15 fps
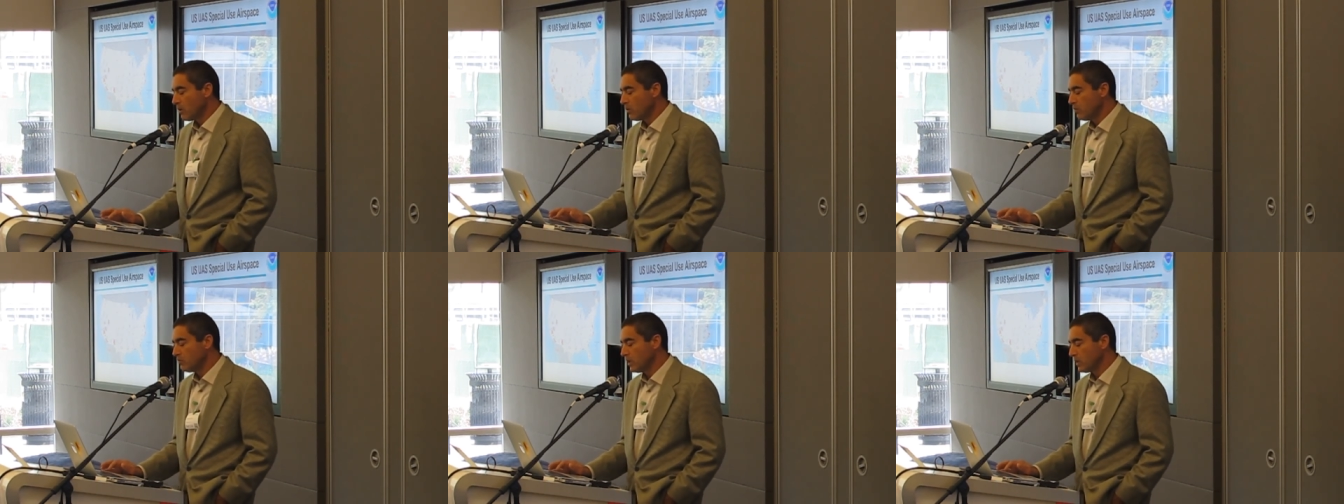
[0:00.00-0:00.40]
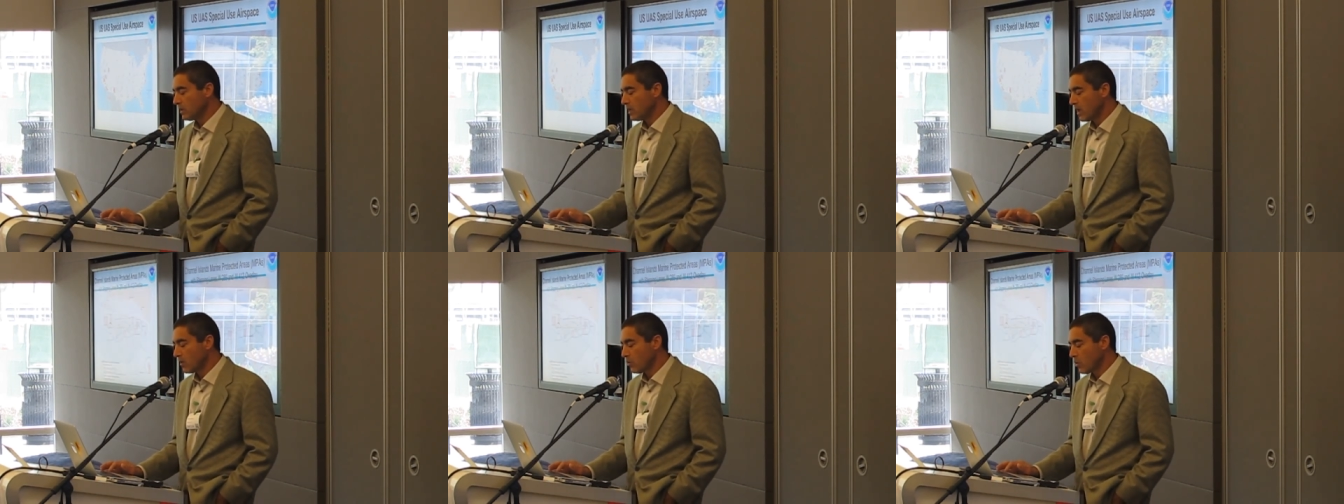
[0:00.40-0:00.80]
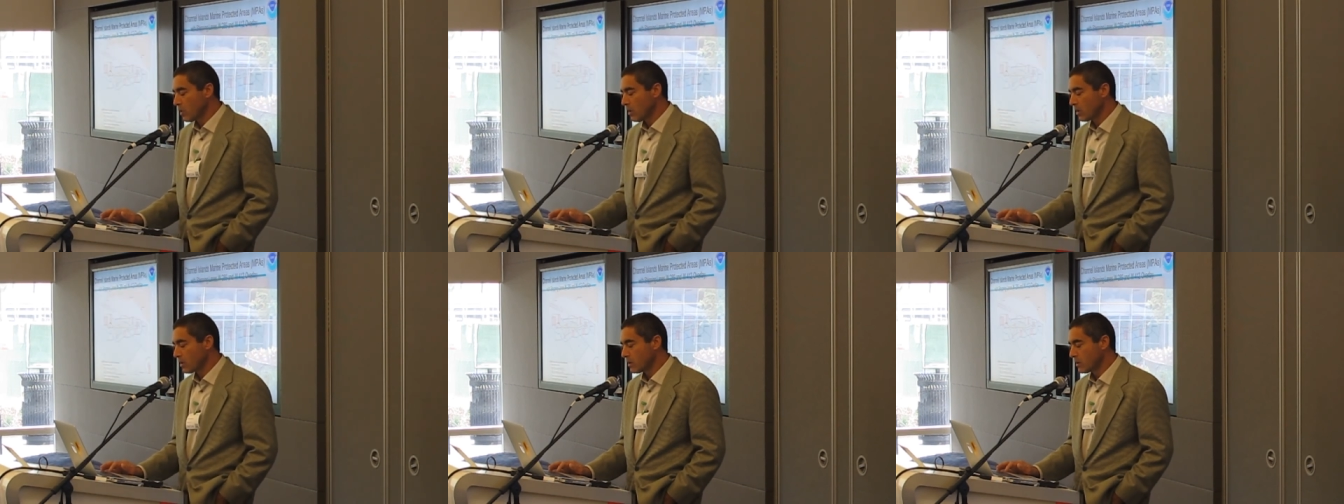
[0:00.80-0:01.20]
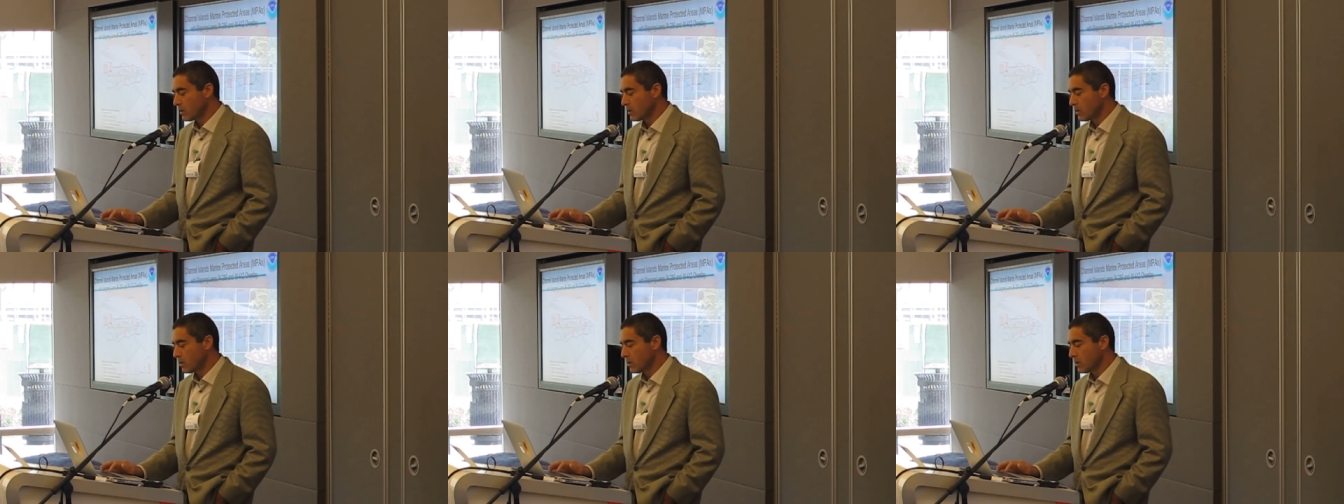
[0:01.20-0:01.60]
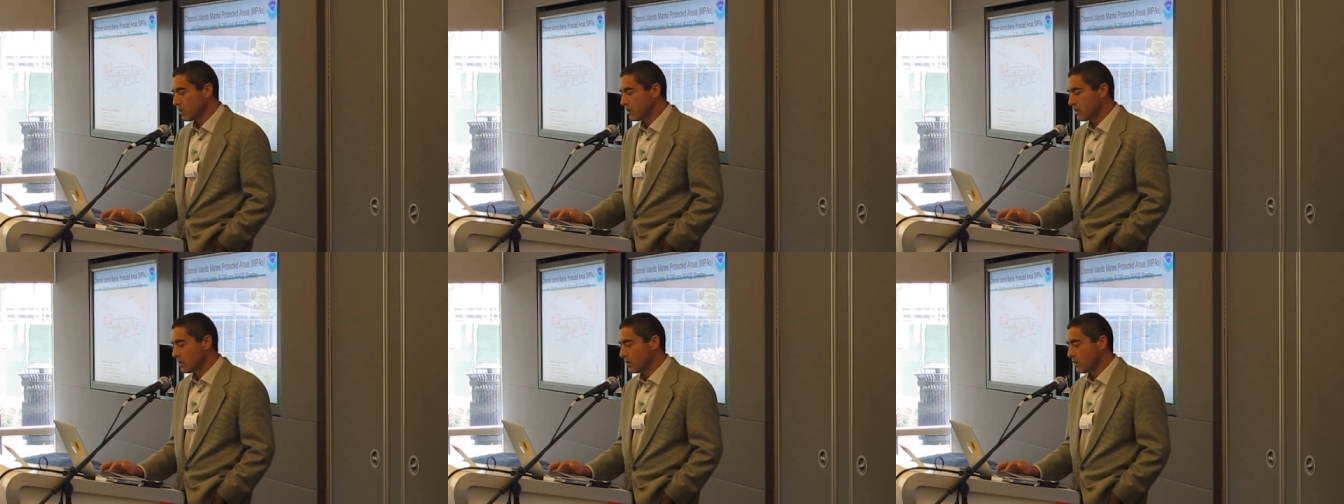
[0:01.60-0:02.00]
We've done a lot of work
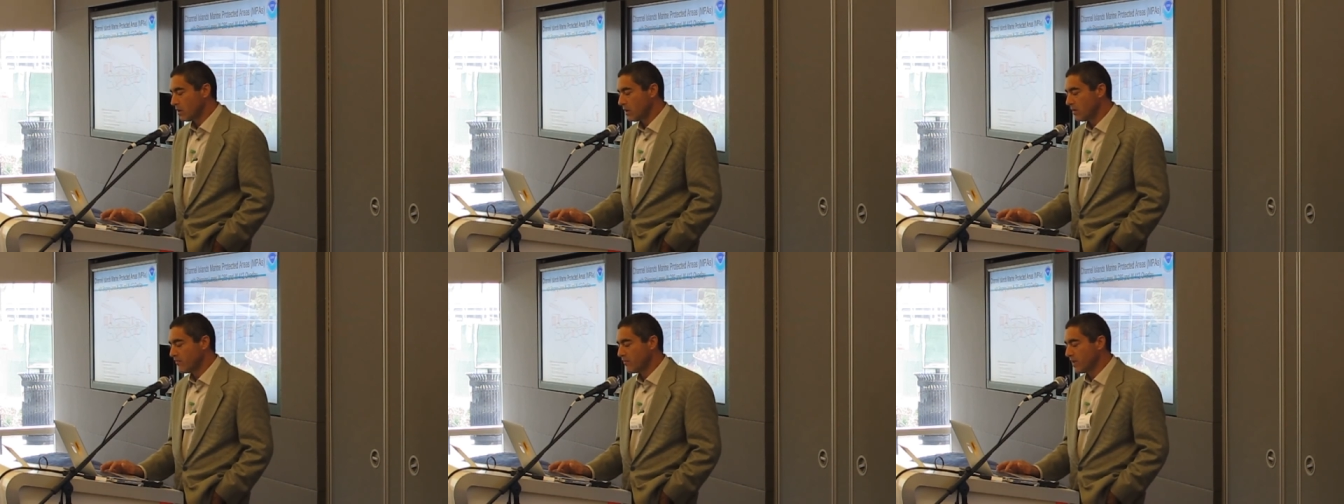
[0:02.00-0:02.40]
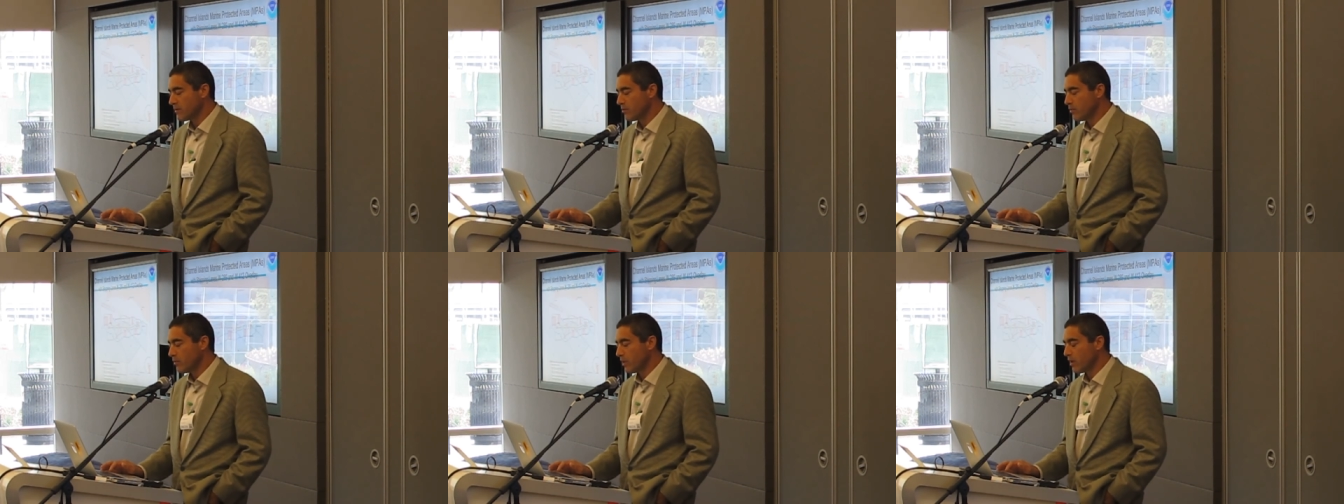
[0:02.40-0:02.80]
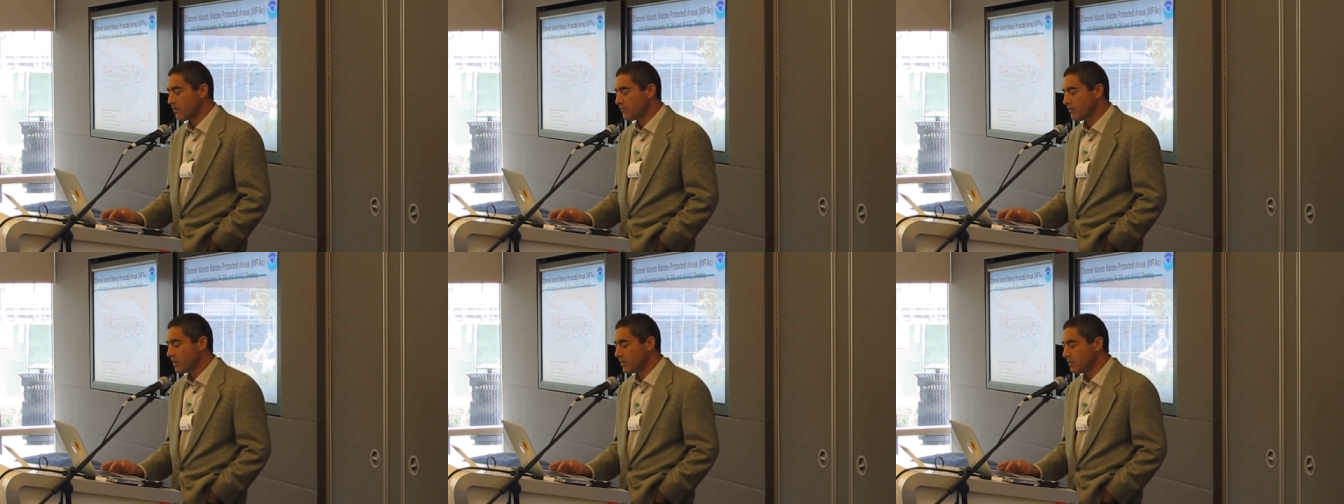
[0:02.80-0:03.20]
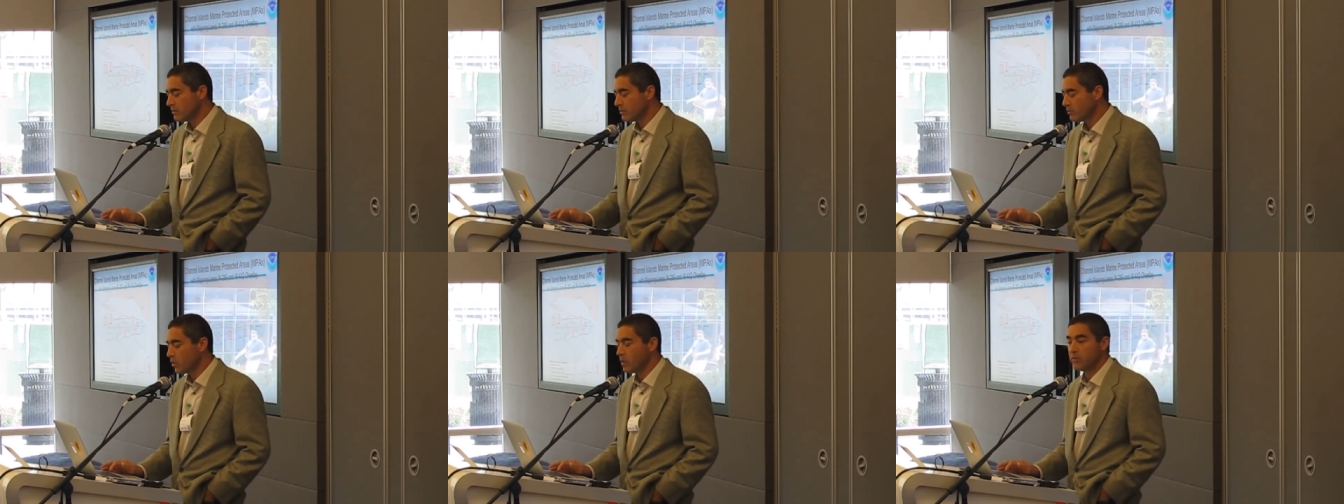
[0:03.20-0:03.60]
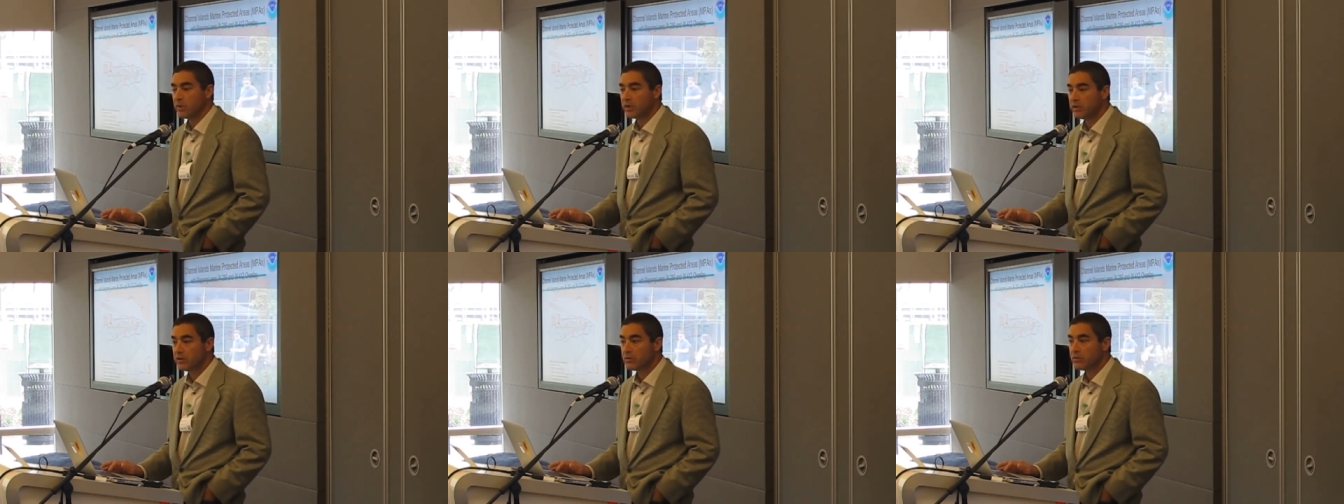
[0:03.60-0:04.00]
off point of
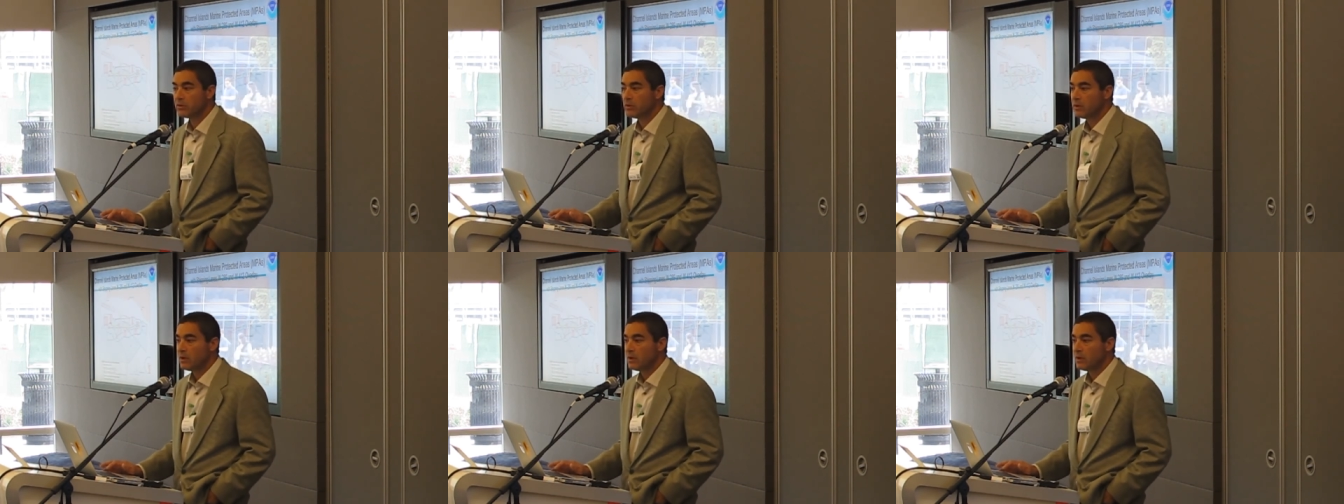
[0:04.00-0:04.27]
view.